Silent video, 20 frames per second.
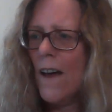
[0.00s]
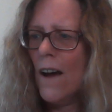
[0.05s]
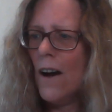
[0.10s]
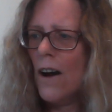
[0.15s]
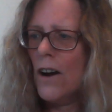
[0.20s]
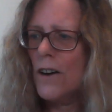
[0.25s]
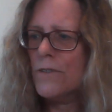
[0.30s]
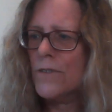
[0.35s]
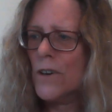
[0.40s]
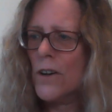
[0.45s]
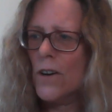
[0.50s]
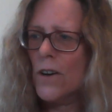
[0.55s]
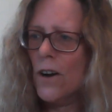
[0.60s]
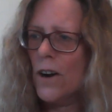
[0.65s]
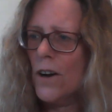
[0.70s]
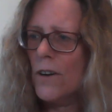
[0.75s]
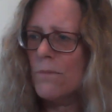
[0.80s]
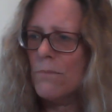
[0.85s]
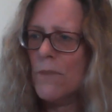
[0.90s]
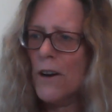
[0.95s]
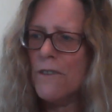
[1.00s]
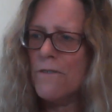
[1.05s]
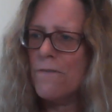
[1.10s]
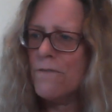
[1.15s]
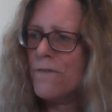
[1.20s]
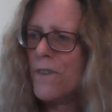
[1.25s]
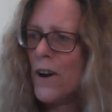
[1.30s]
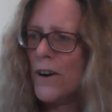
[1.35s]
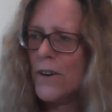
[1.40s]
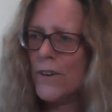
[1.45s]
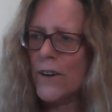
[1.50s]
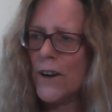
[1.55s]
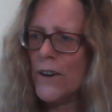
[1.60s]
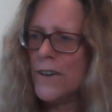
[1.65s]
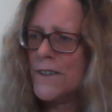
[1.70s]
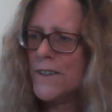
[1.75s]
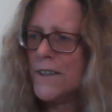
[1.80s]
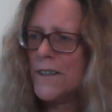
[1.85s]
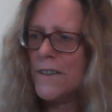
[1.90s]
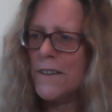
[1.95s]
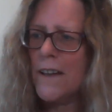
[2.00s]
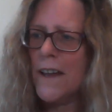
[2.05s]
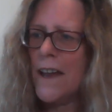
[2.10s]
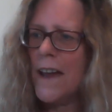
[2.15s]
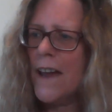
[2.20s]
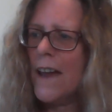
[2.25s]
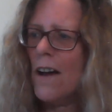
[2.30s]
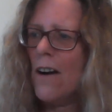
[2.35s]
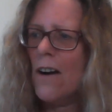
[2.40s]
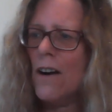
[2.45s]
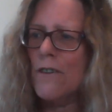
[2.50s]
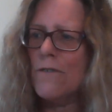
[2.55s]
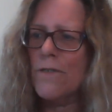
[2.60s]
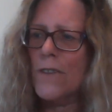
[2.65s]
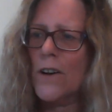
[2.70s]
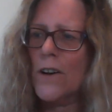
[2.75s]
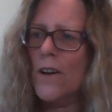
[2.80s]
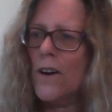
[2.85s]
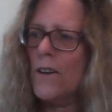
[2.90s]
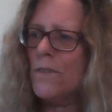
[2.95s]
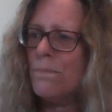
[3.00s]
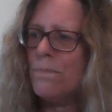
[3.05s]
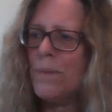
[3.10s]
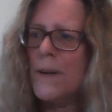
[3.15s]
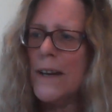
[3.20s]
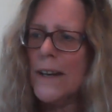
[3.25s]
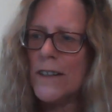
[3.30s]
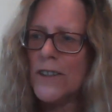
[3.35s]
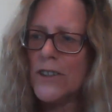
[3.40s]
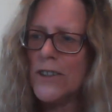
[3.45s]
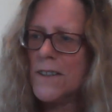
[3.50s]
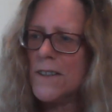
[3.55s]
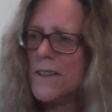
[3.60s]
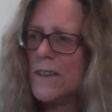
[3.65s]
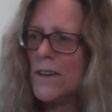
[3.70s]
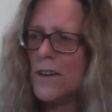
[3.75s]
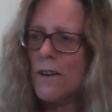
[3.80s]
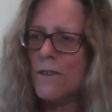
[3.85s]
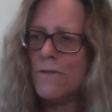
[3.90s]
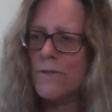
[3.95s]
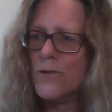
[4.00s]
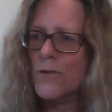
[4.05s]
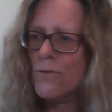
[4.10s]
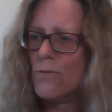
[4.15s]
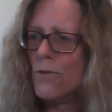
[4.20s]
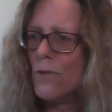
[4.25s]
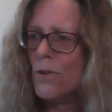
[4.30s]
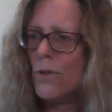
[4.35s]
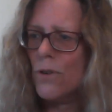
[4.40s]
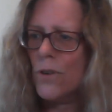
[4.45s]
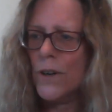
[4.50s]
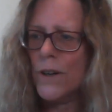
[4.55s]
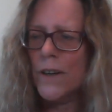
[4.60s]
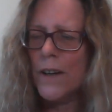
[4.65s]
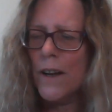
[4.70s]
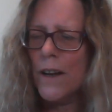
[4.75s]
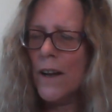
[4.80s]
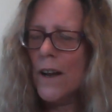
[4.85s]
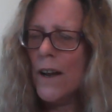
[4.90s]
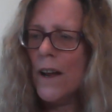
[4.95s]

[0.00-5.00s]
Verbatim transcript: I've got my photos in there. I've got pictures that I've drawn.